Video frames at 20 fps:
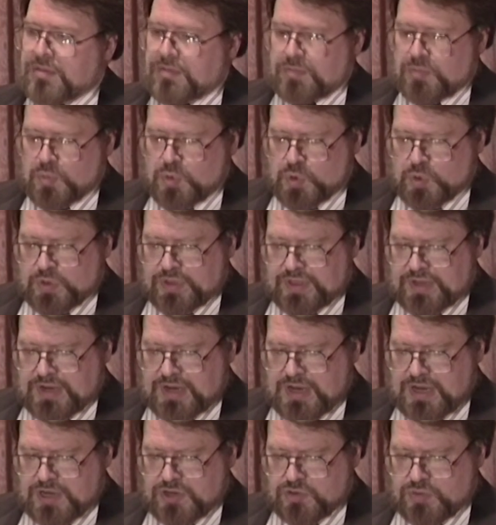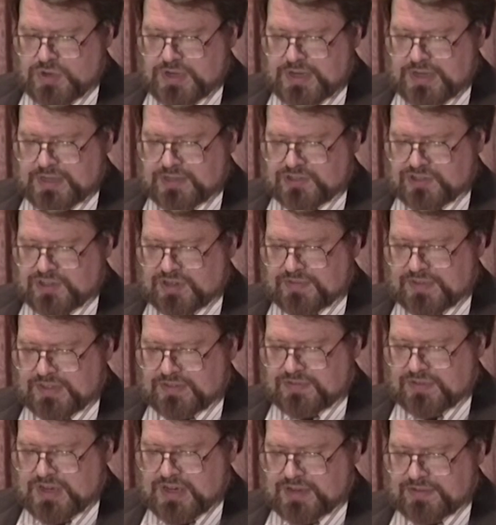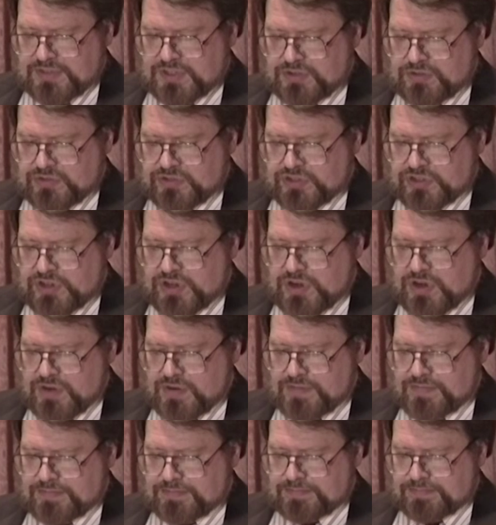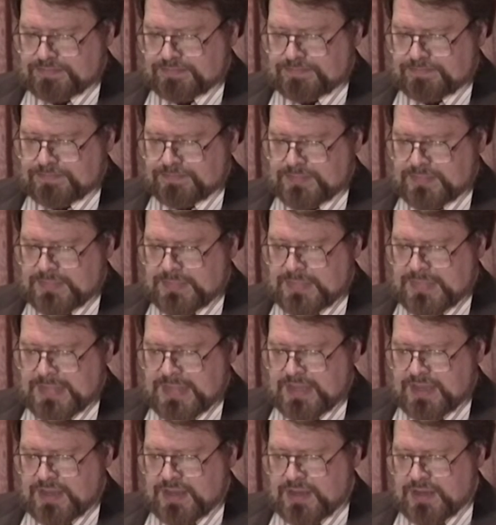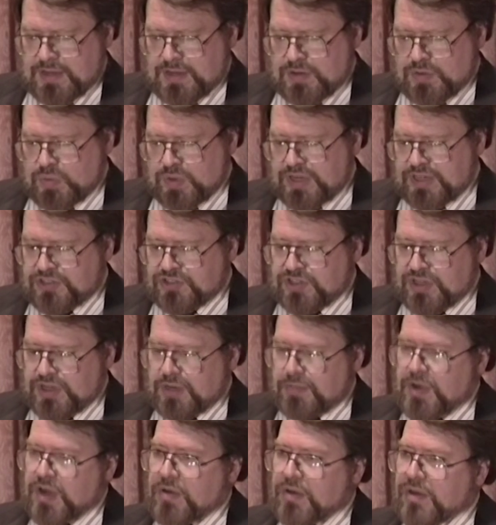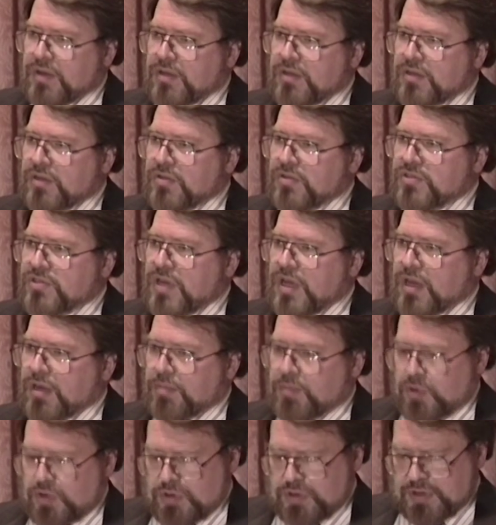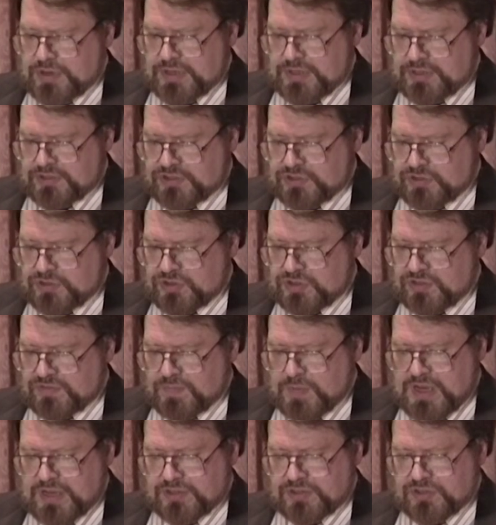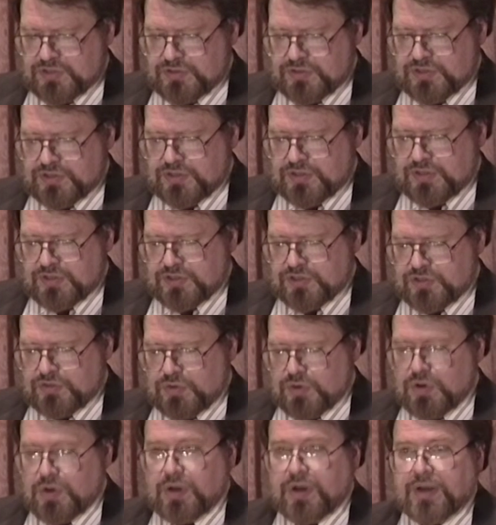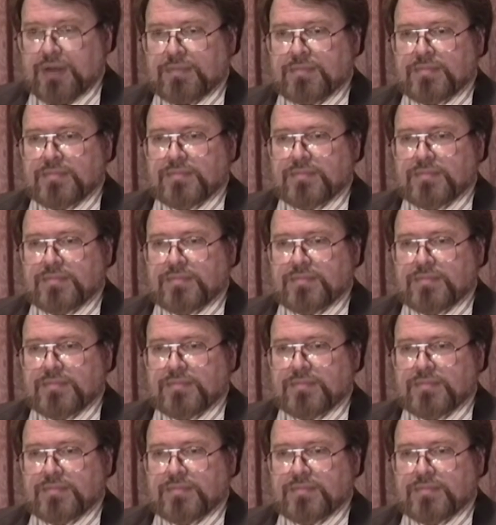more than 175 years ago when he said, America goes not abroad in search of monsters to destroy.